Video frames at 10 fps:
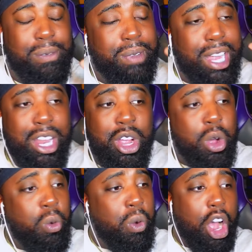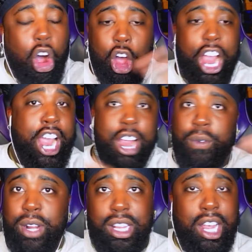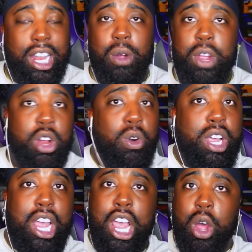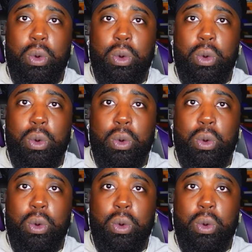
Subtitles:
man. Everything, like, he don't get help with